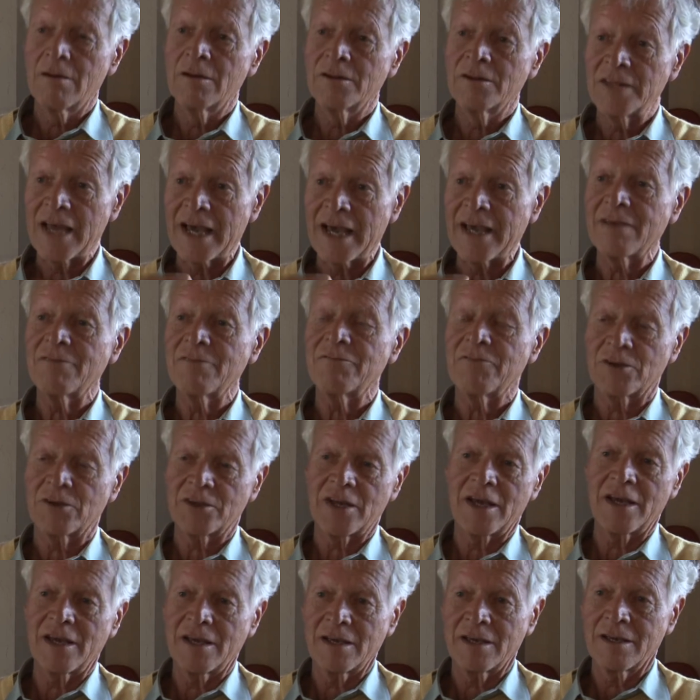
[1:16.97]
day for
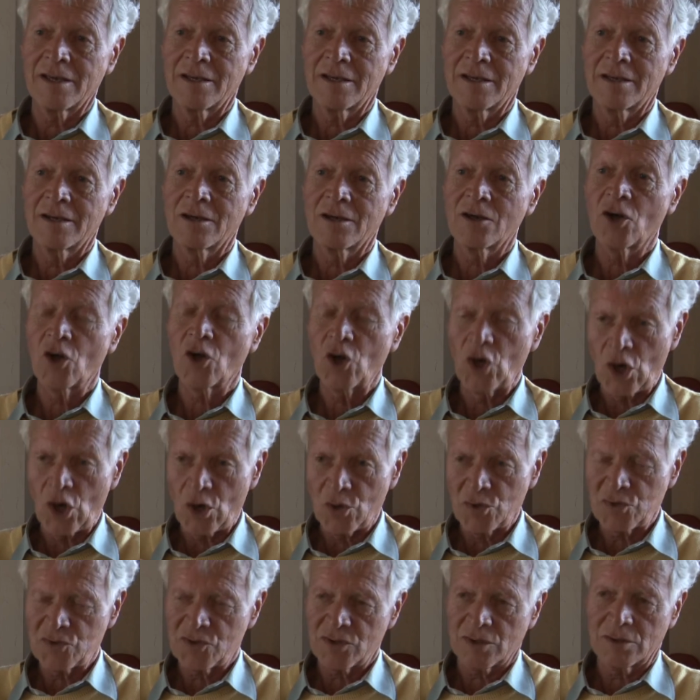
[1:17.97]
day,
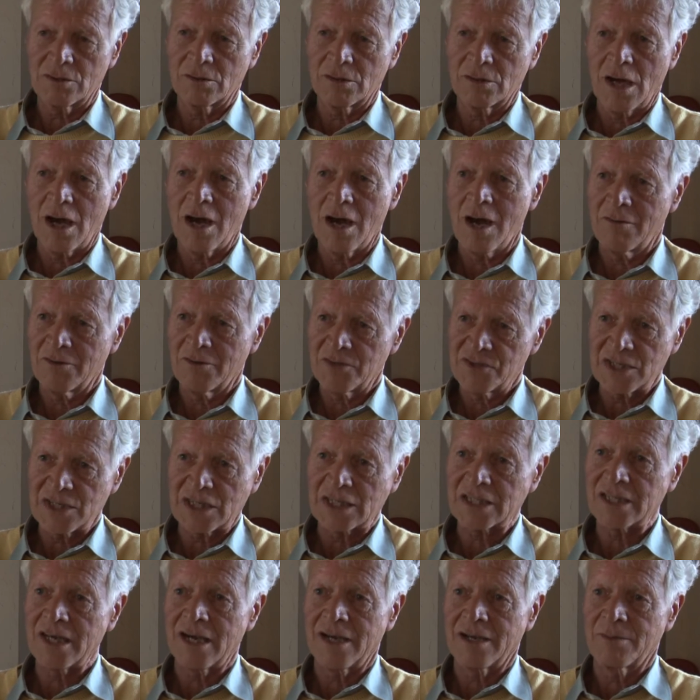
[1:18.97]
closer to the harvesting
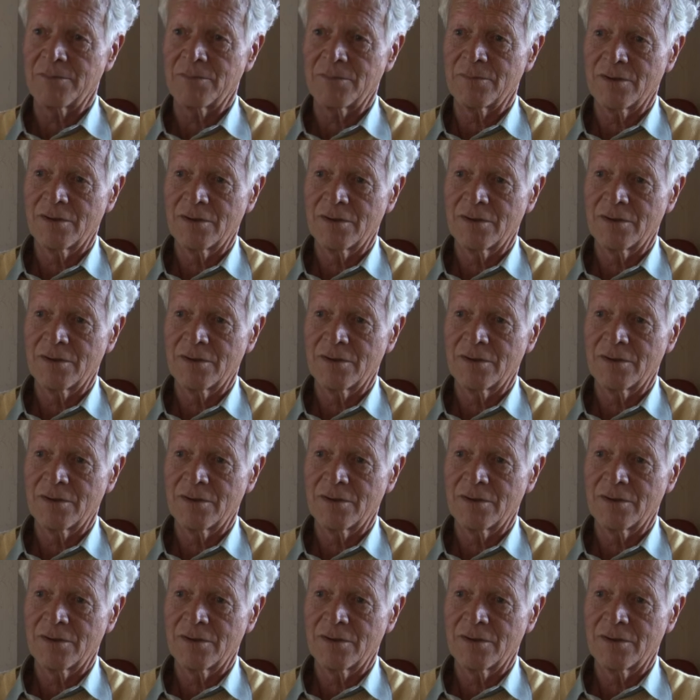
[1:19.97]
time.